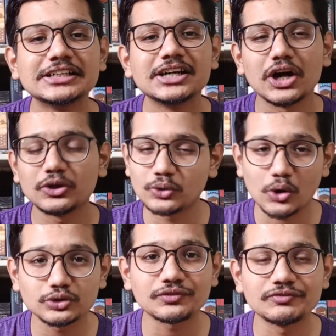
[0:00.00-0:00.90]
a
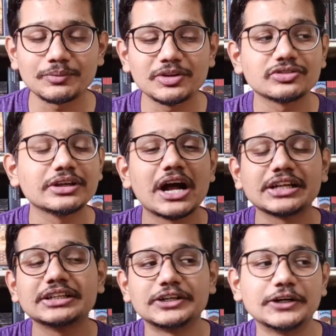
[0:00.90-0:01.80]
lot of information
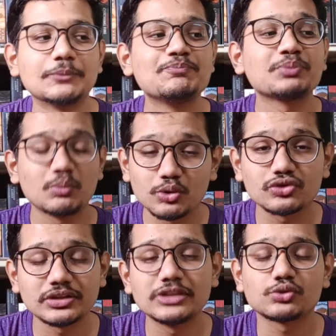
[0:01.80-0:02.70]
regarding uh, book
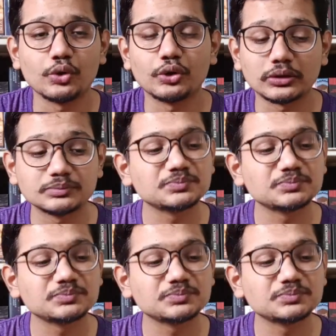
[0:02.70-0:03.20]
sales going on.